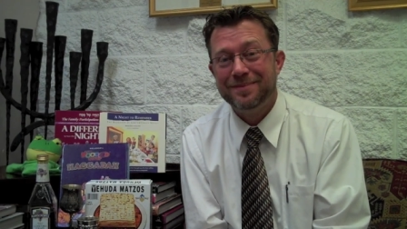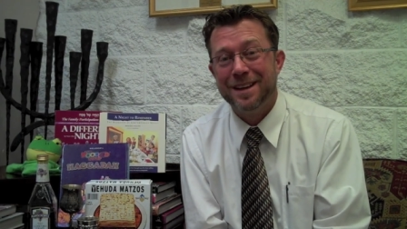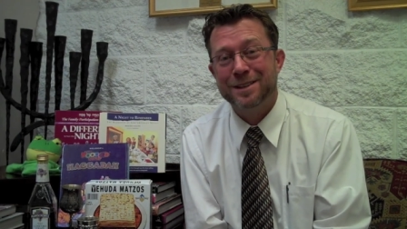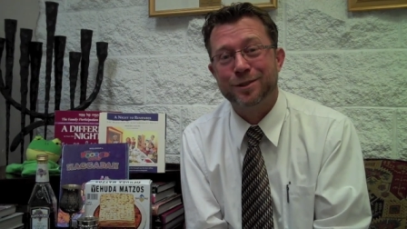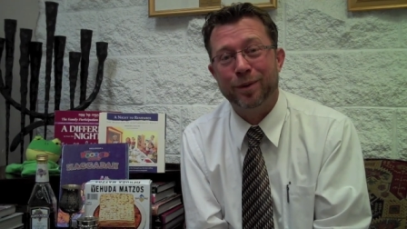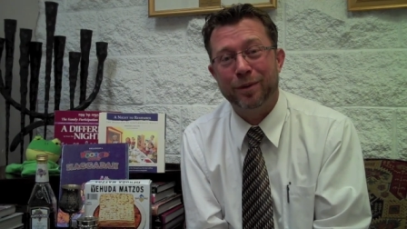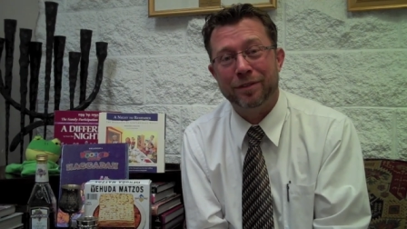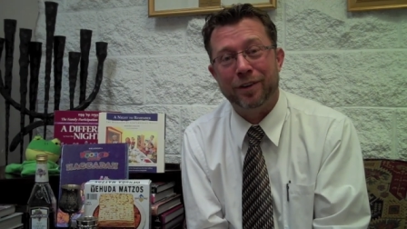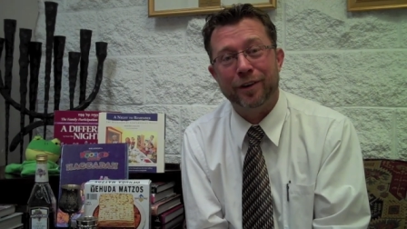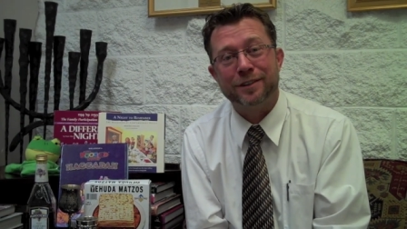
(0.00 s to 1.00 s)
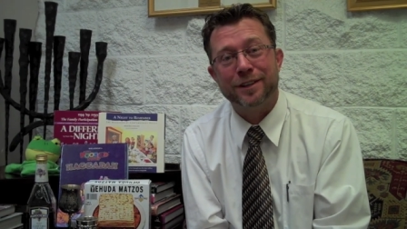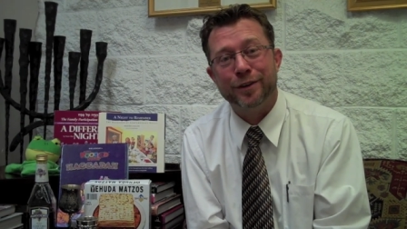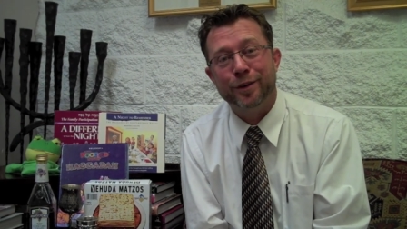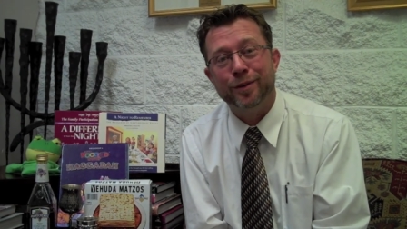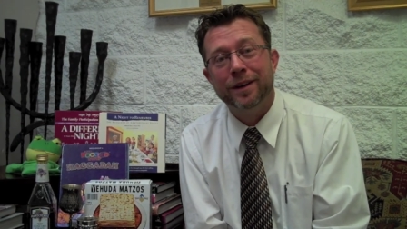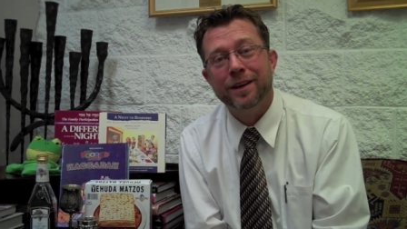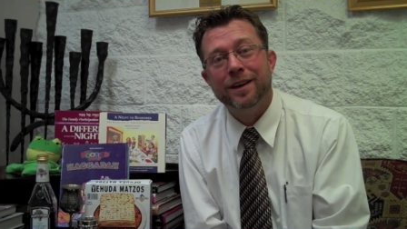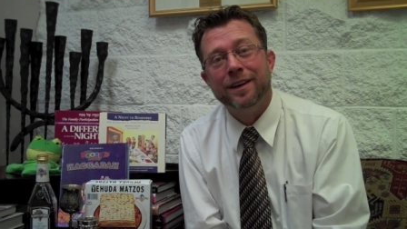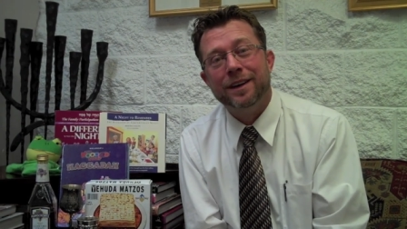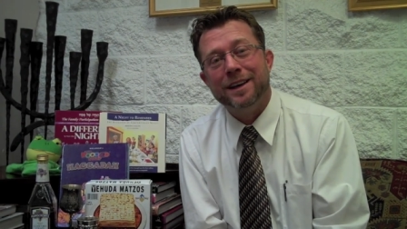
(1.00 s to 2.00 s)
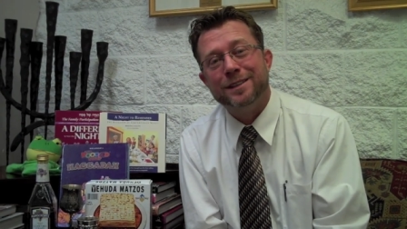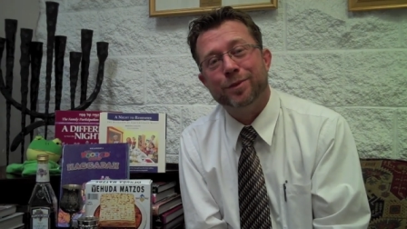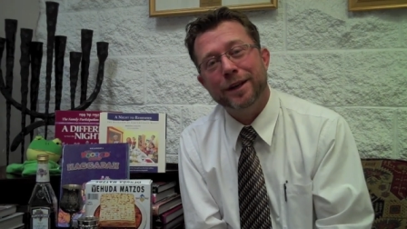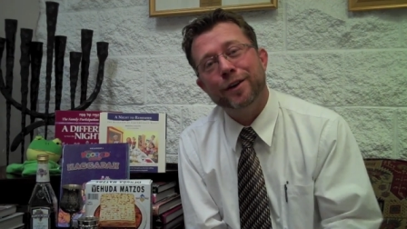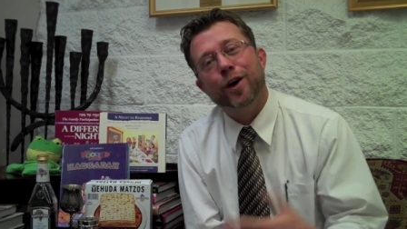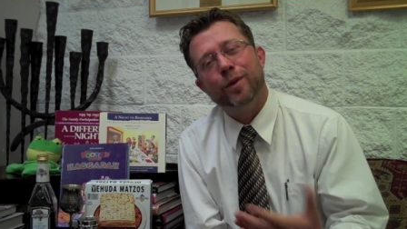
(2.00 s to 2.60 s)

And so what we've learned to do is we know